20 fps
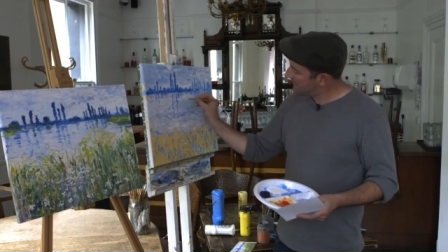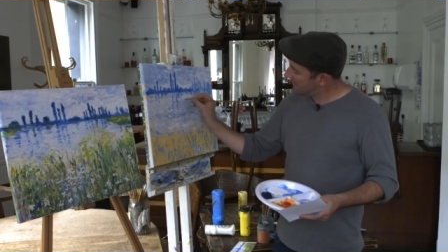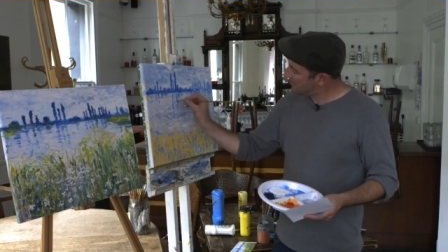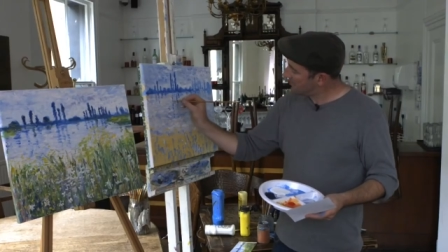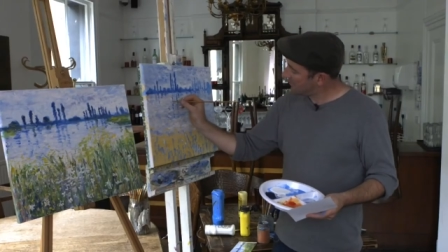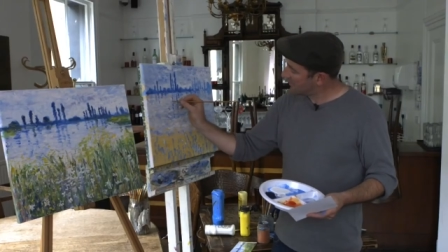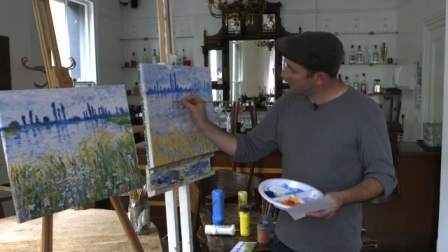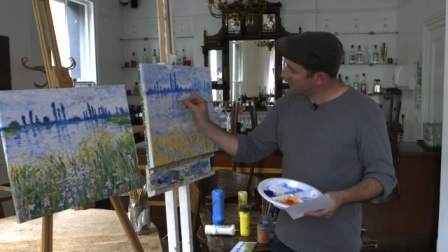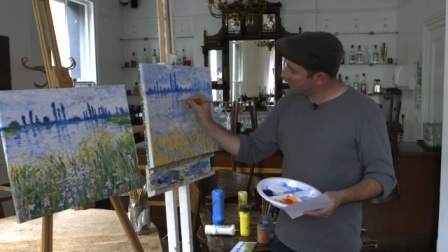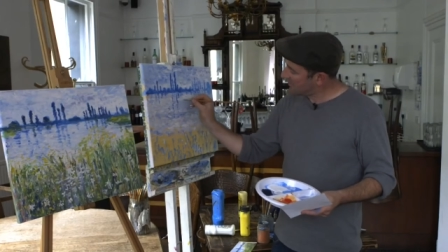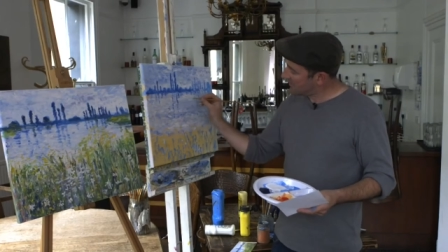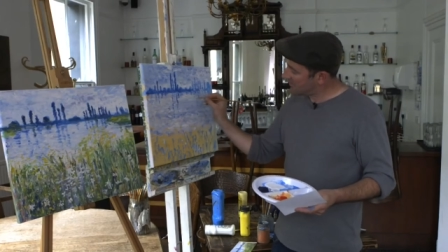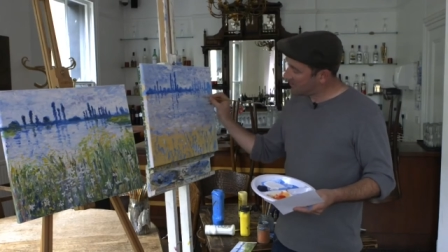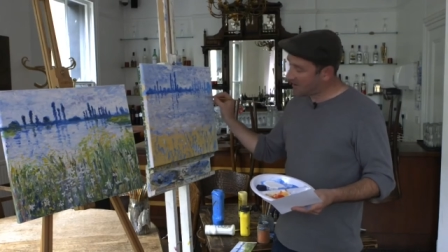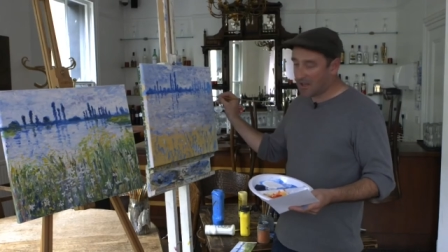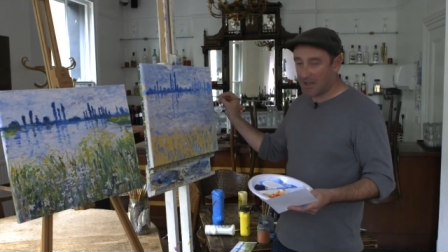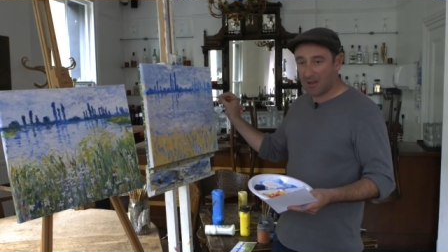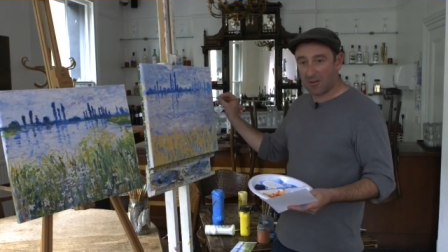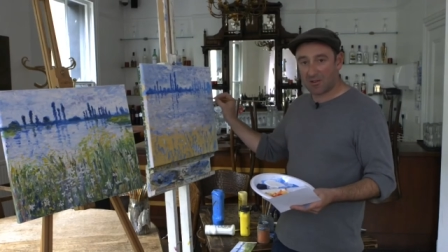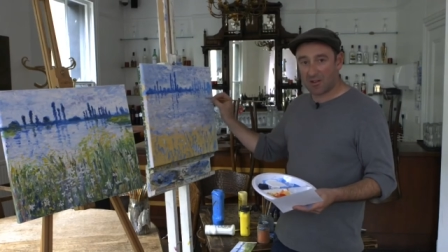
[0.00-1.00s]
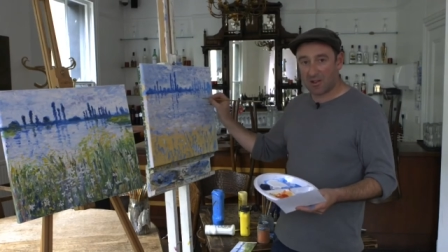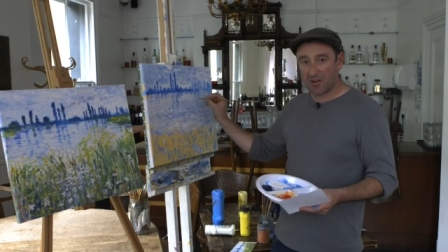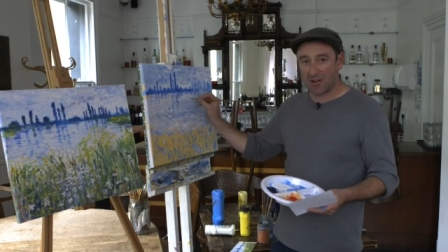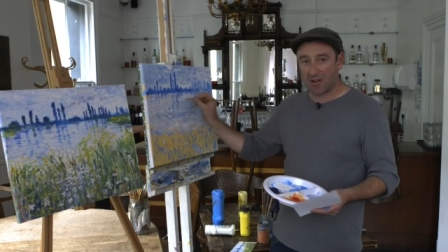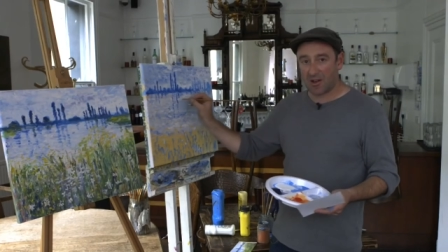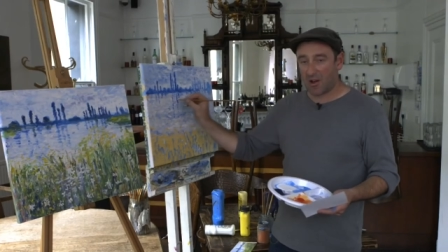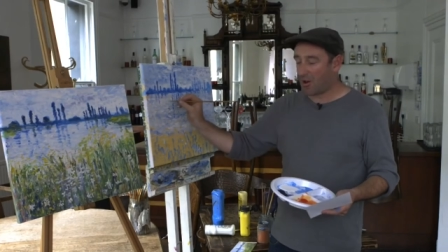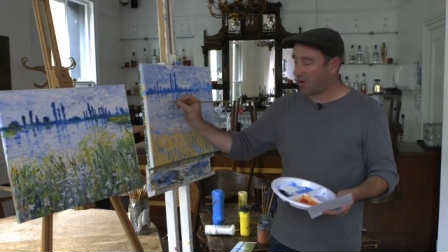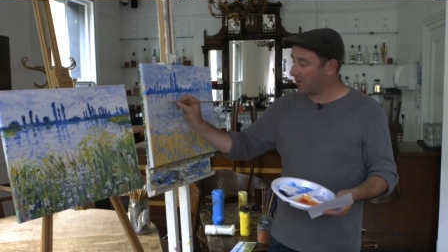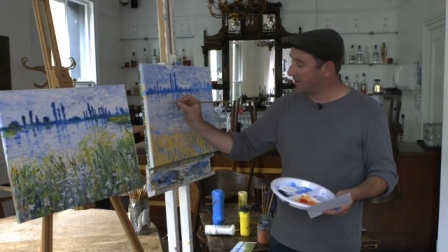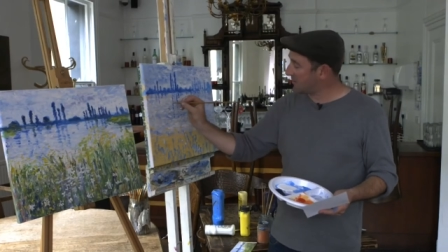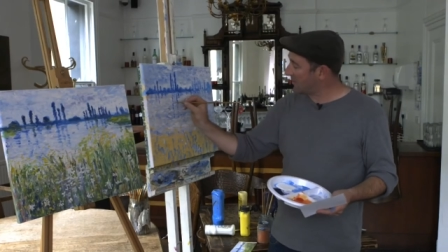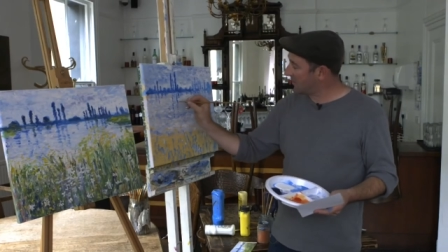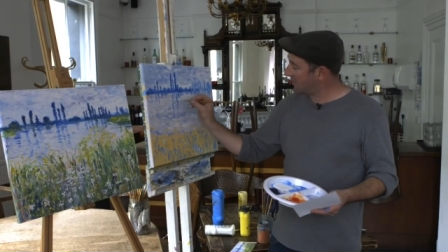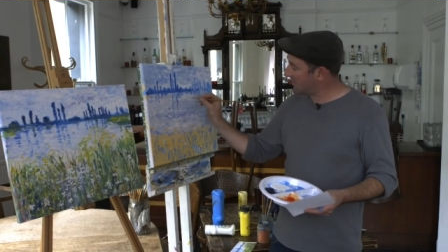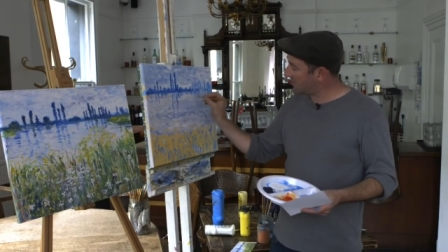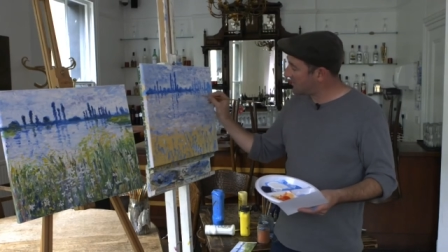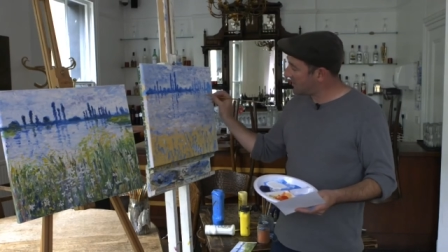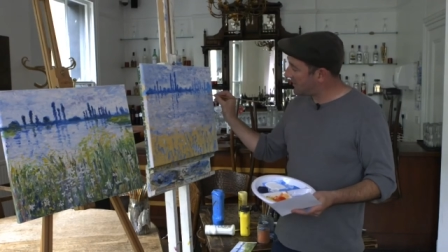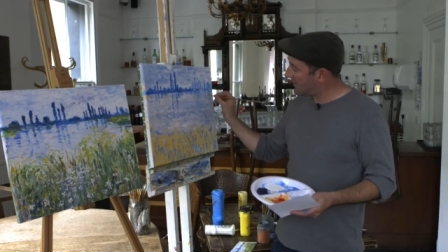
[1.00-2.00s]
As long as you keep doing it
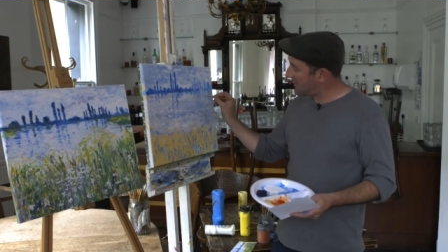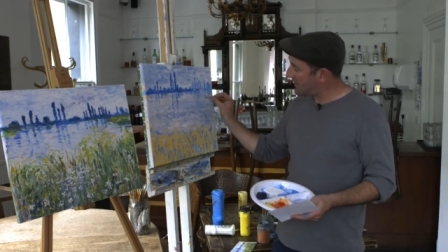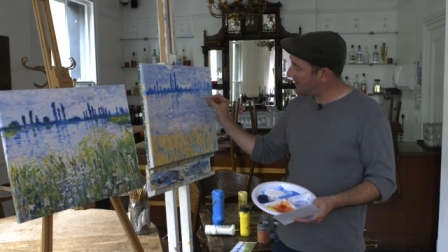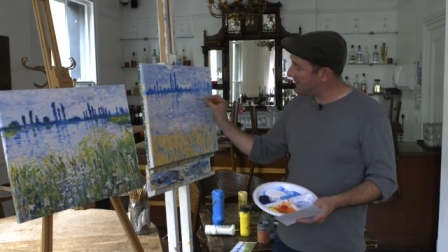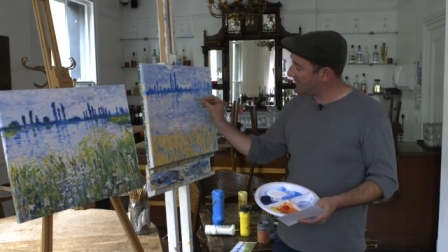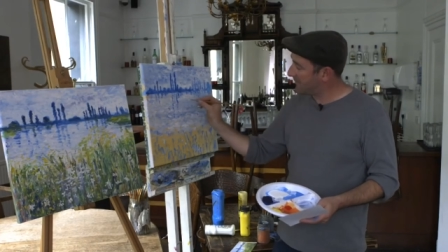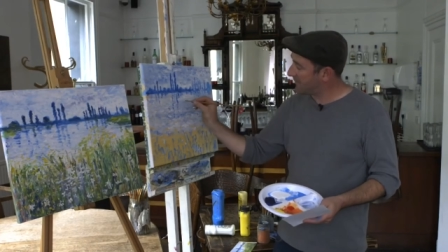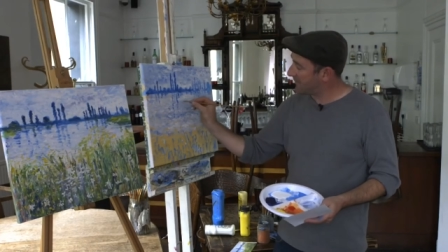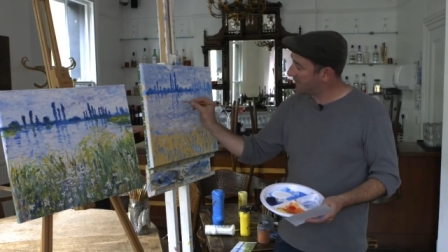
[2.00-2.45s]
horizontally,